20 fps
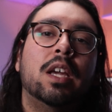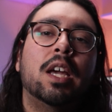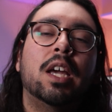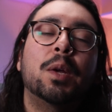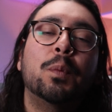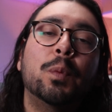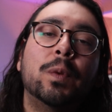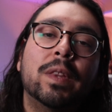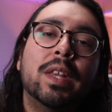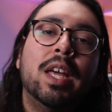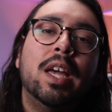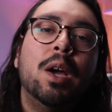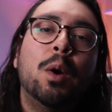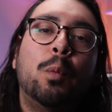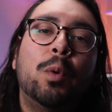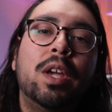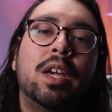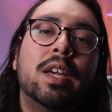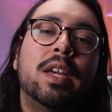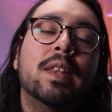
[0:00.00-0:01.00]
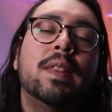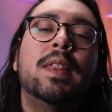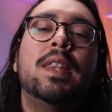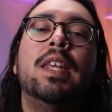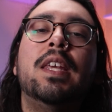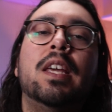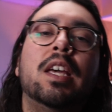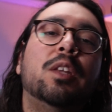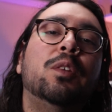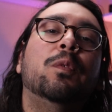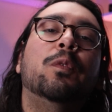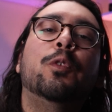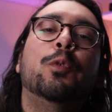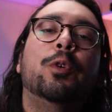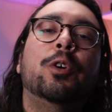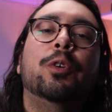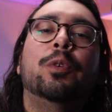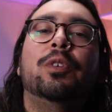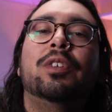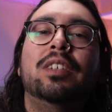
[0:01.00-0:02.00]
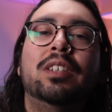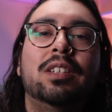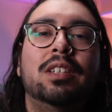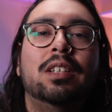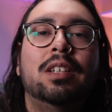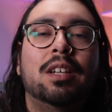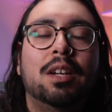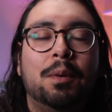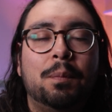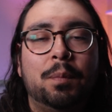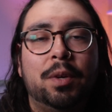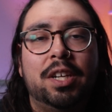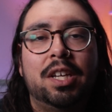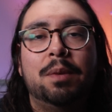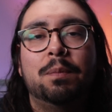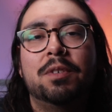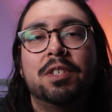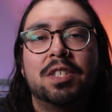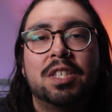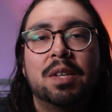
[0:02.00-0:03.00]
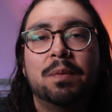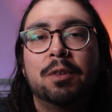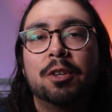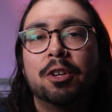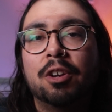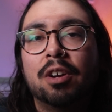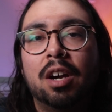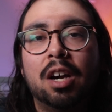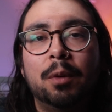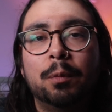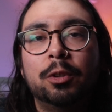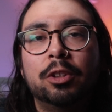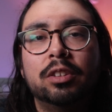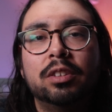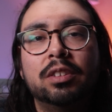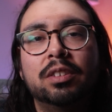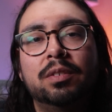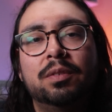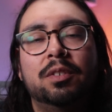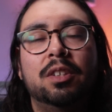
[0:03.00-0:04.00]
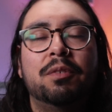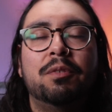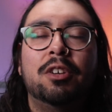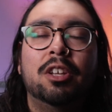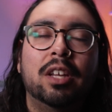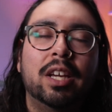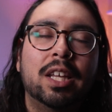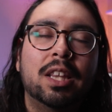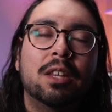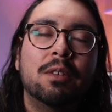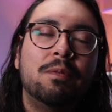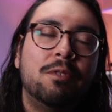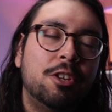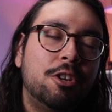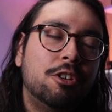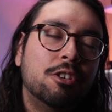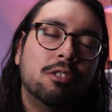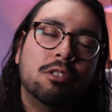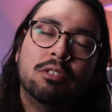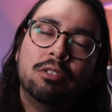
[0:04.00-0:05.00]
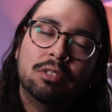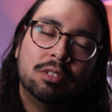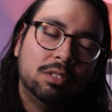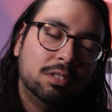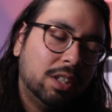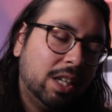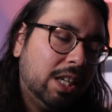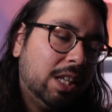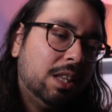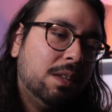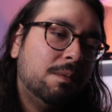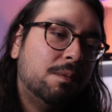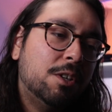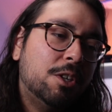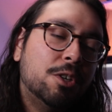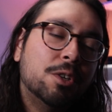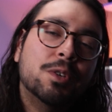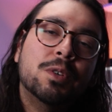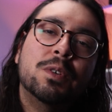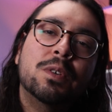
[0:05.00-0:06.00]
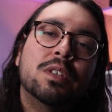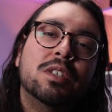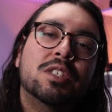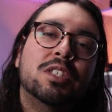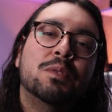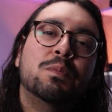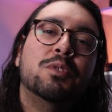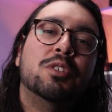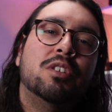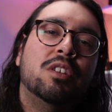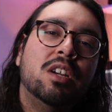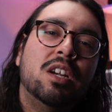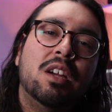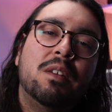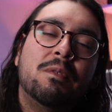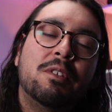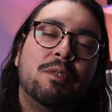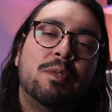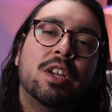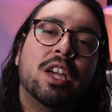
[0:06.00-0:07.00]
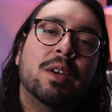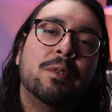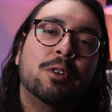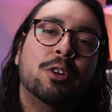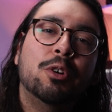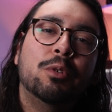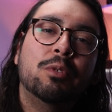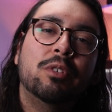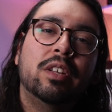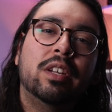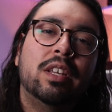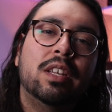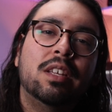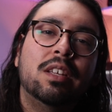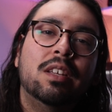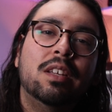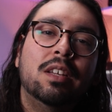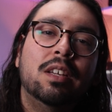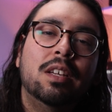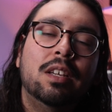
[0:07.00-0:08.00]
And with that, we hit the end of the road. My name is David Cabra. If you like the video, subscribe if you haven't already.